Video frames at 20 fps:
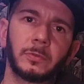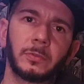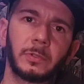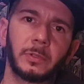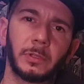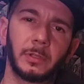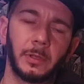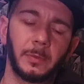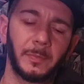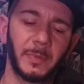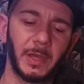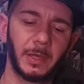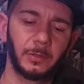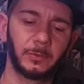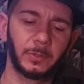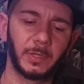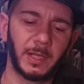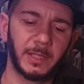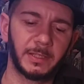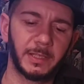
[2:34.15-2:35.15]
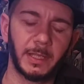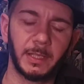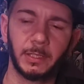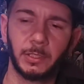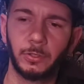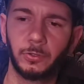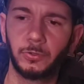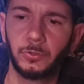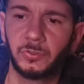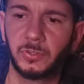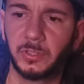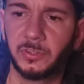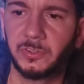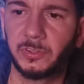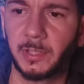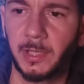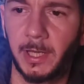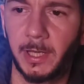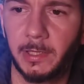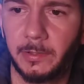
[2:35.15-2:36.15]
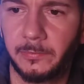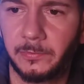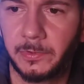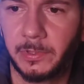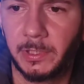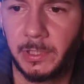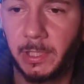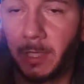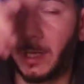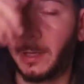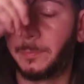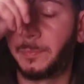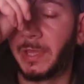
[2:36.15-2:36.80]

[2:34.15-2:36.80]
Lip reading: The metal that they use inside of the